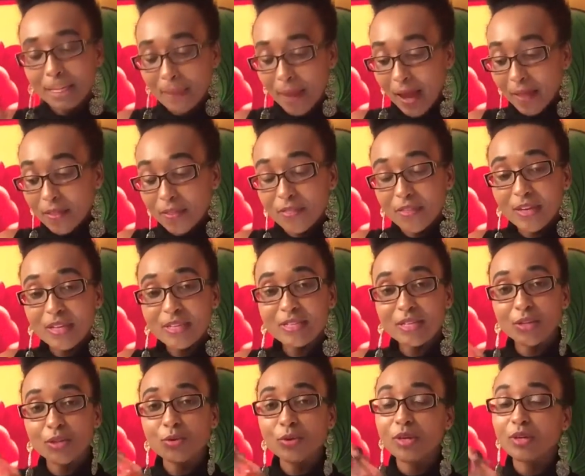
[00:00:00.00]
The other things
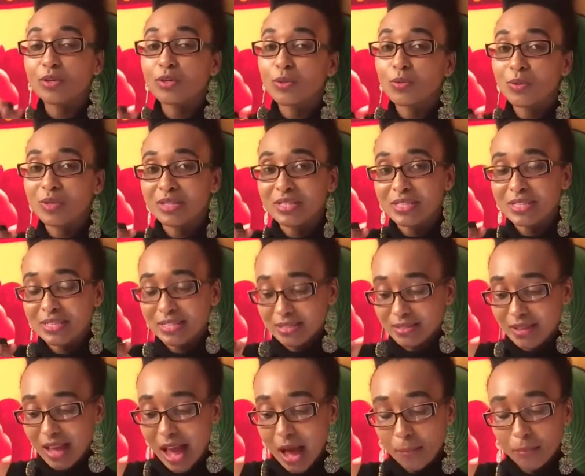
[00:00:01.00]
that you can do with
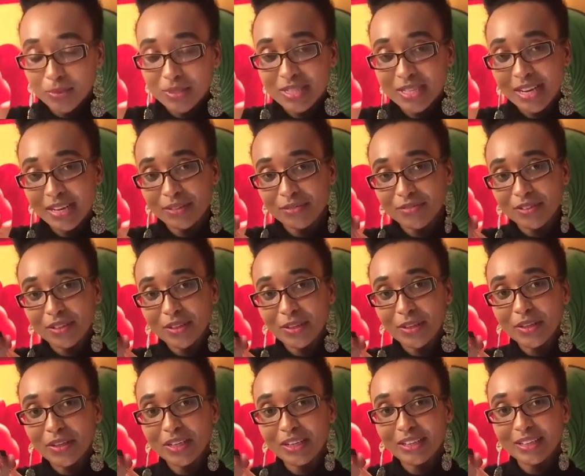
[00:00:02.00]
this apple cider
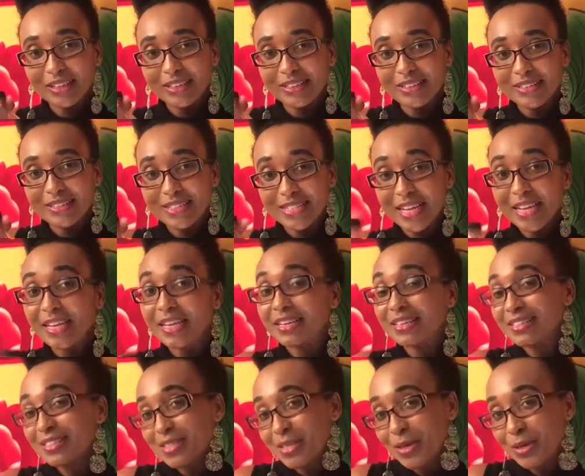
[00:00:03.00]
vinegar is take it
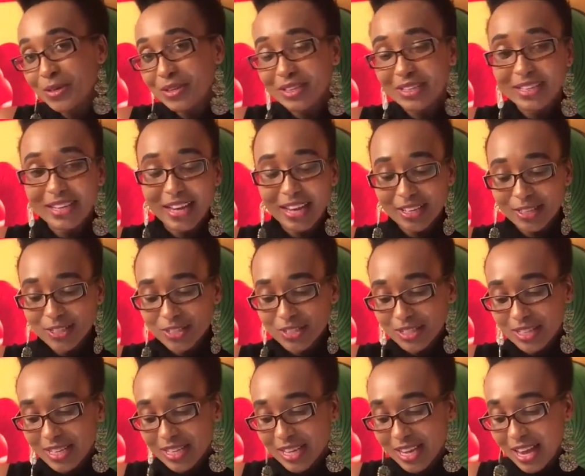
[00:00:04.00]
internally,
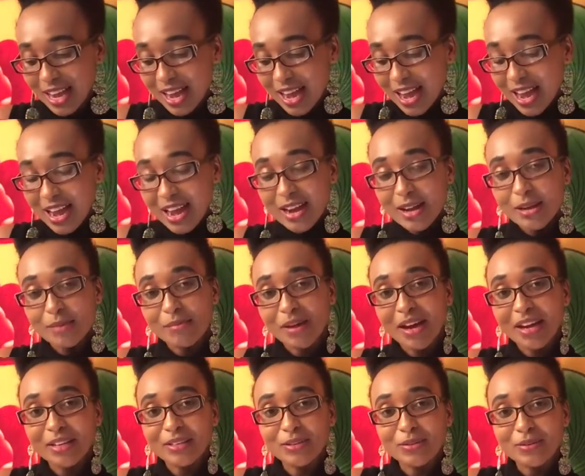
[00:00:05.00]
actually.
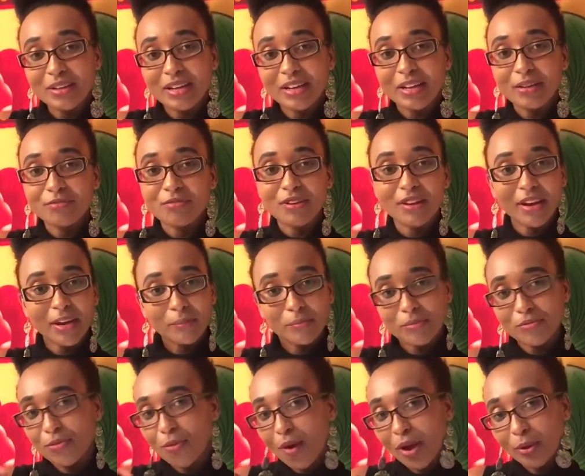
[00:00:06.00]
I do that every night
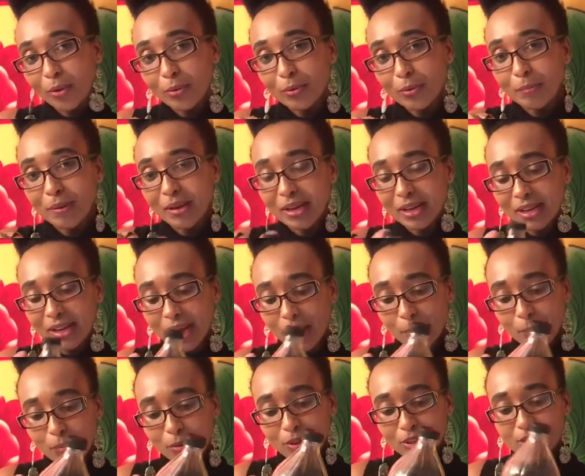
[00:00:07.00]
before I go to bed. I
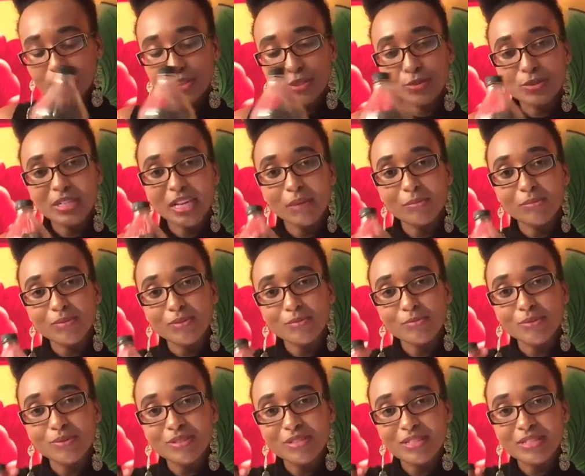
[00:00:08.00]
put 2
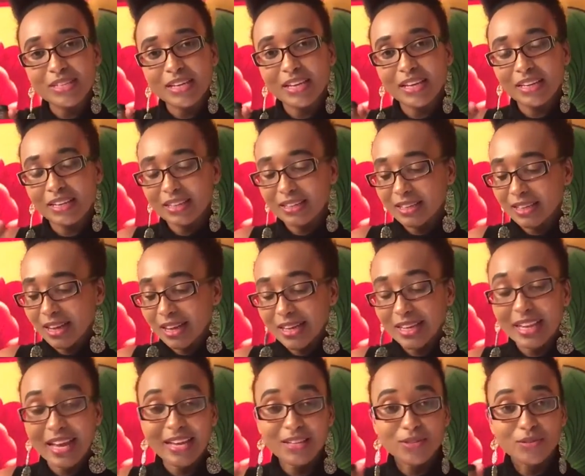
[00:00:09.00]
tablespoons in a
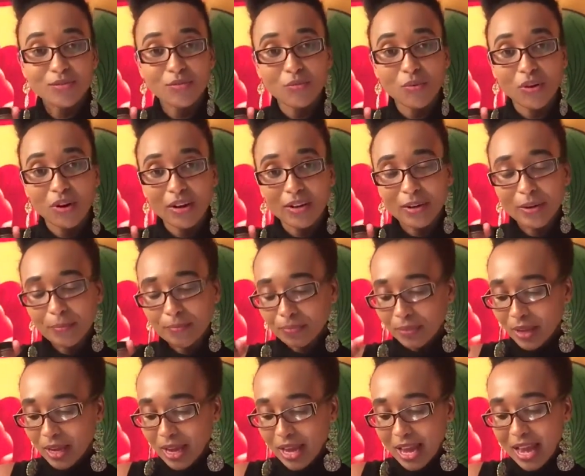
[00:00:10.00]
glass of water,
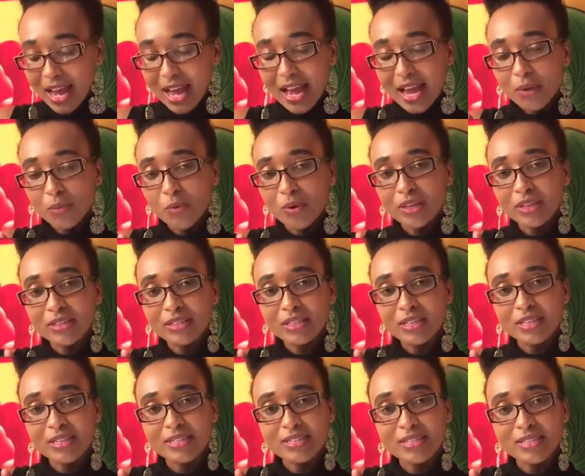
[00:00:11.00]
and what it
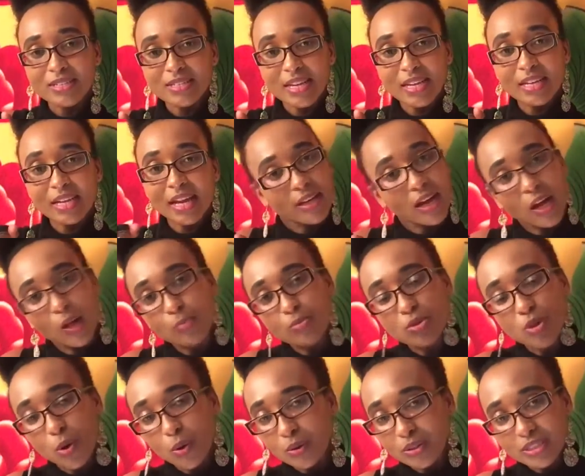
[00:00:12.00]
does is it helps
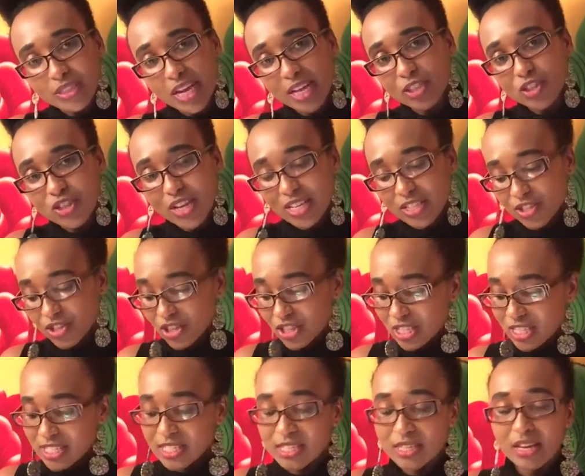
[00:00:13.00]
all the
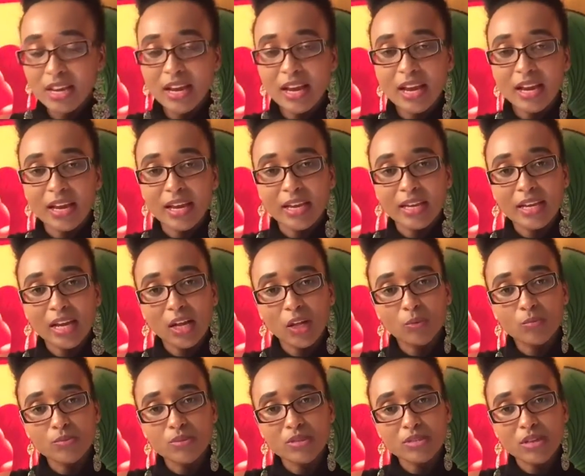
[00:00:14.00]
digestion. It
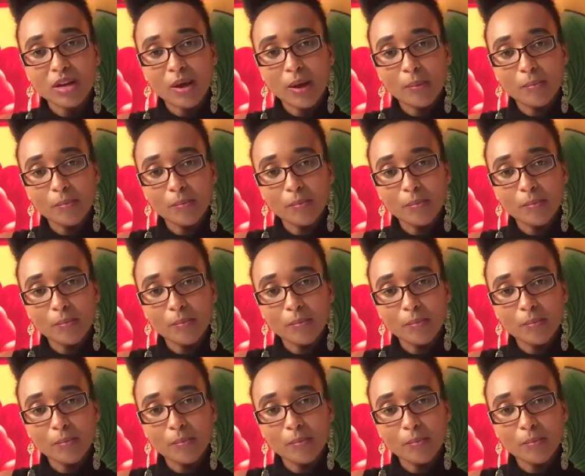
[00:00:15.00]
helps